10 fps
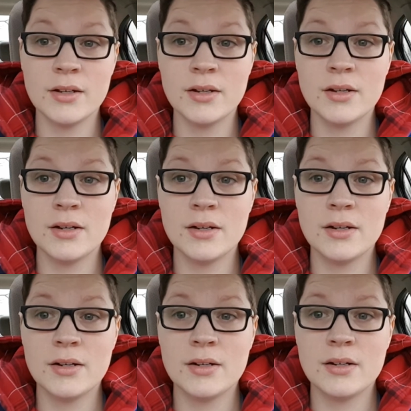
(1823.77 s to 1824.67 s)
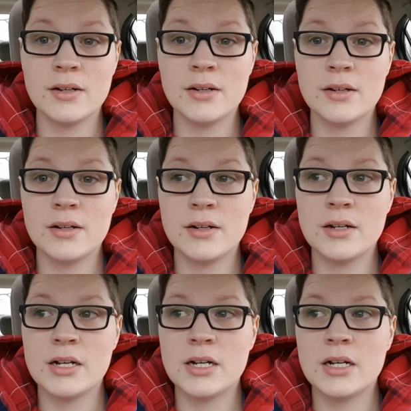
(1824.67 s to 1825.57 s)

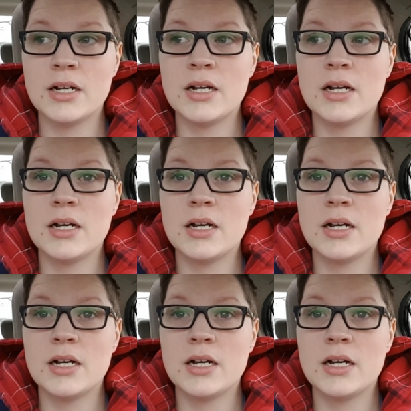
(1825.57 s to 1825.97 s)
No one is speaking in this clip.